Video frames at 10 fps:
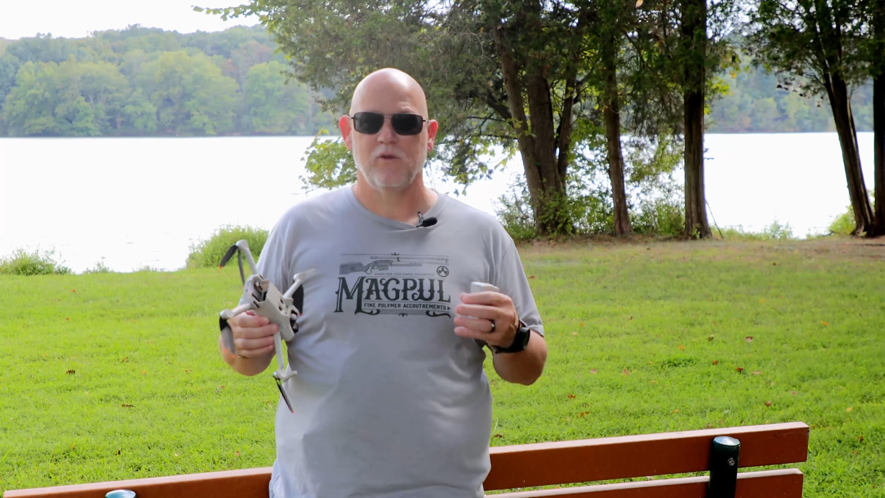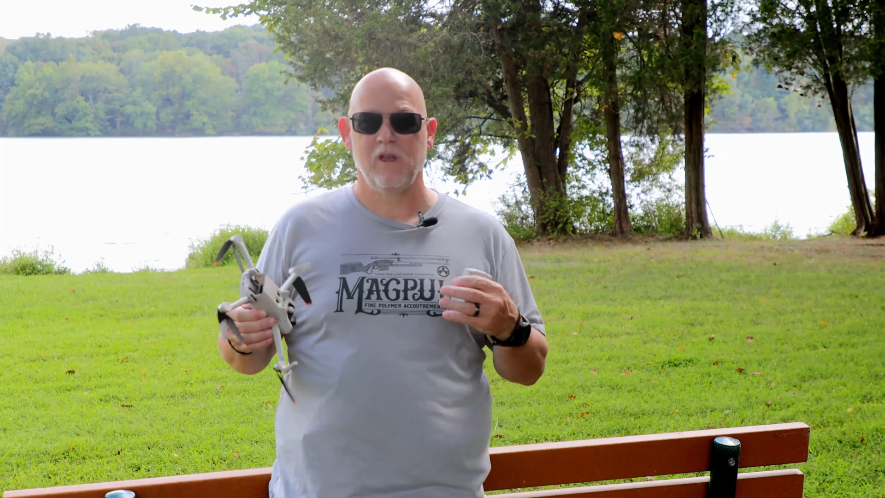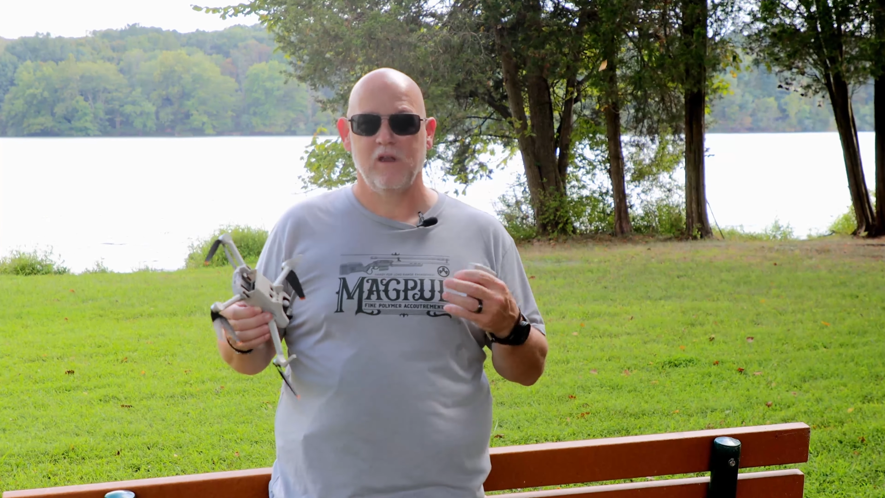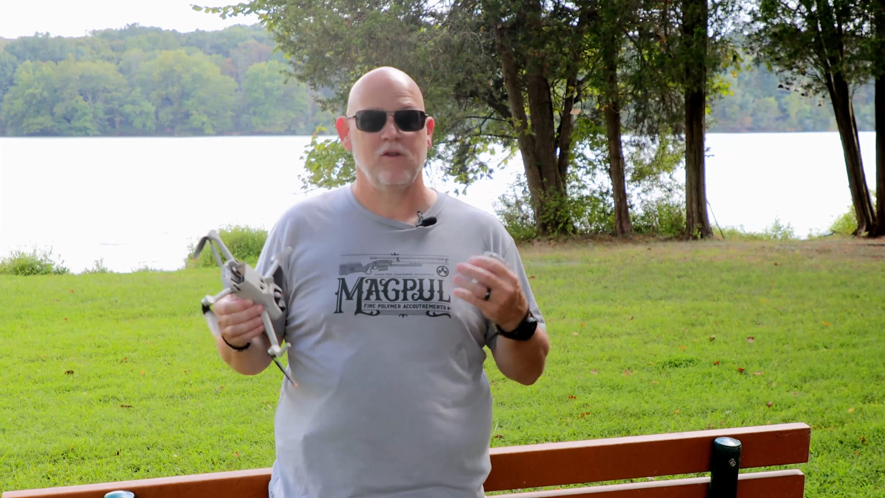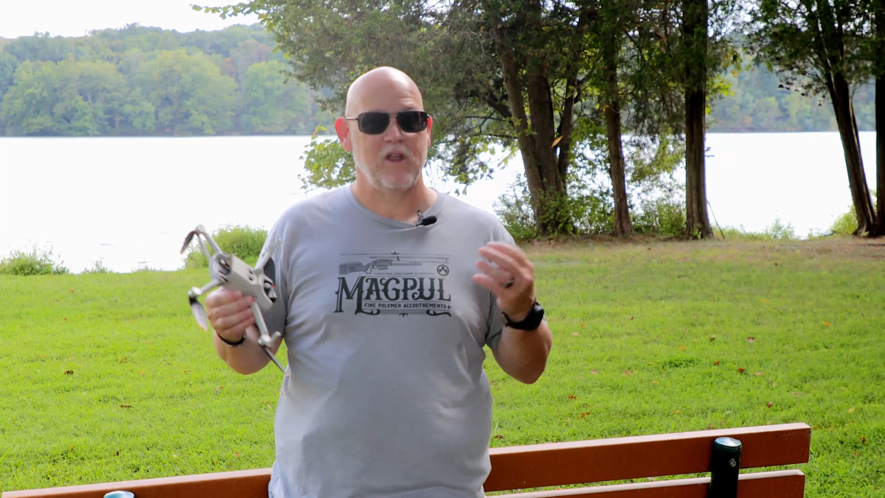
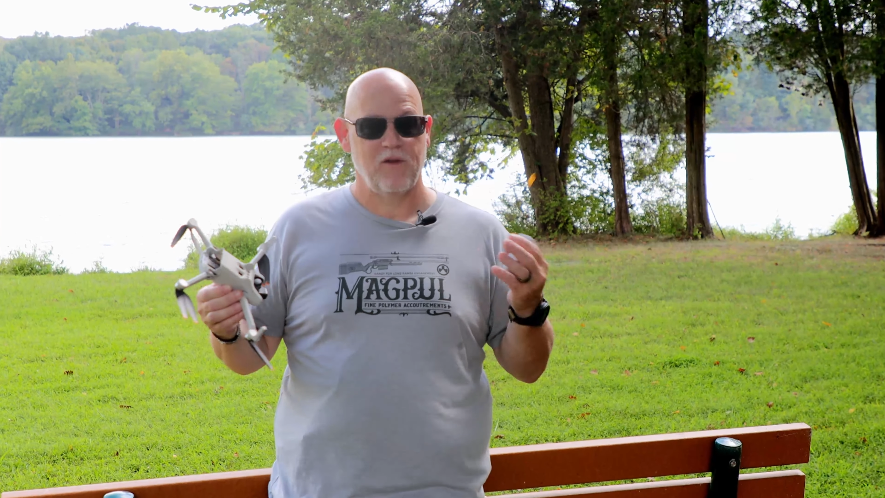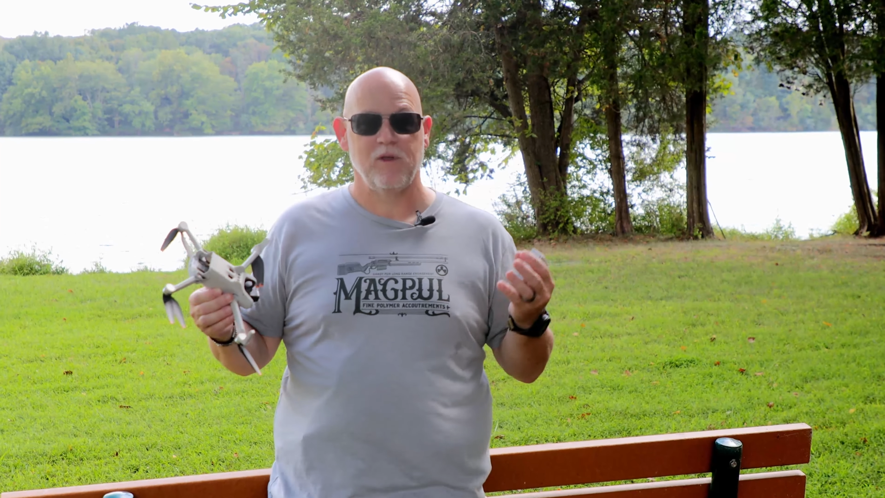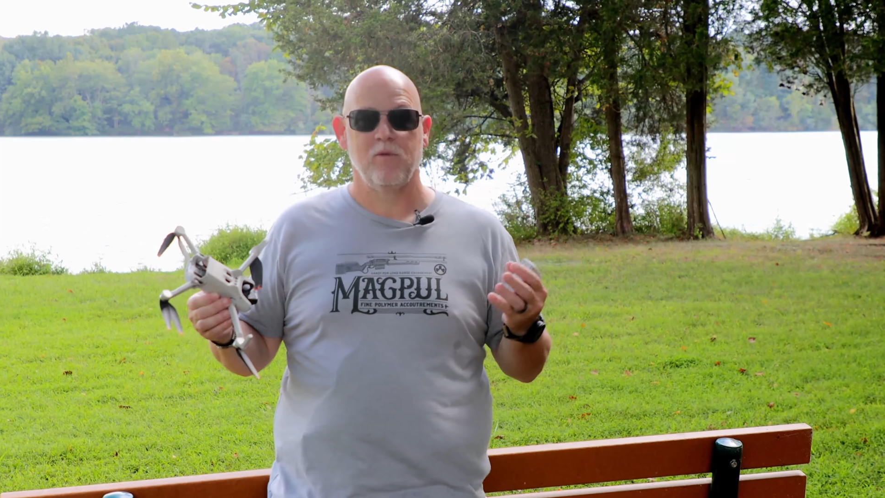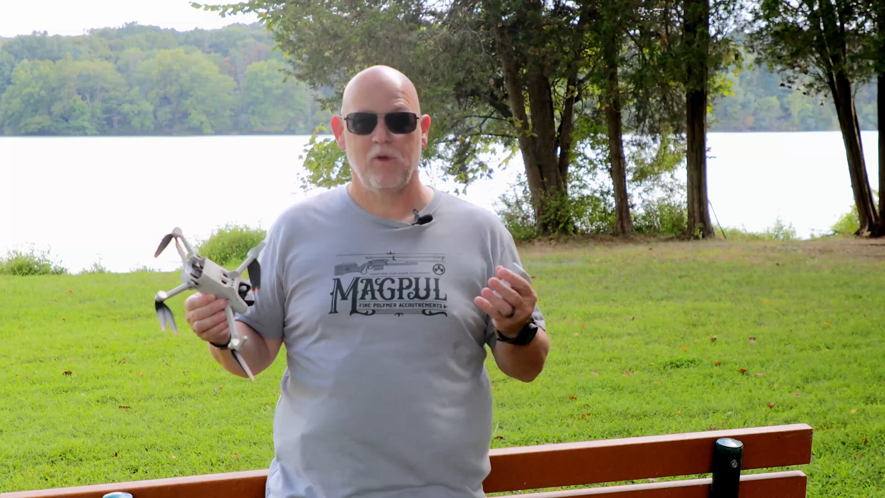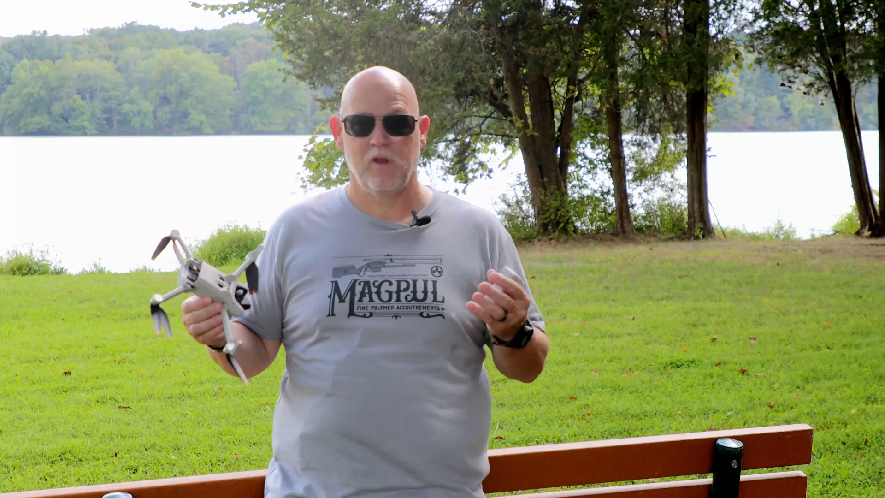you
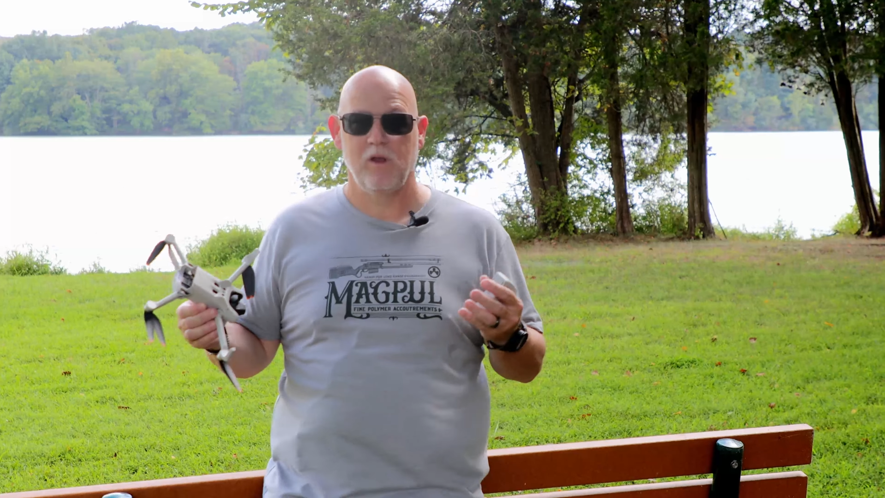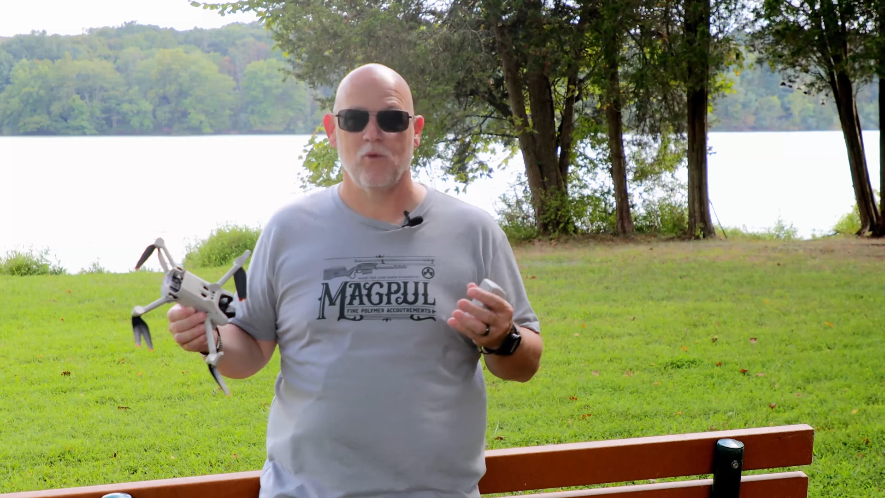definitely need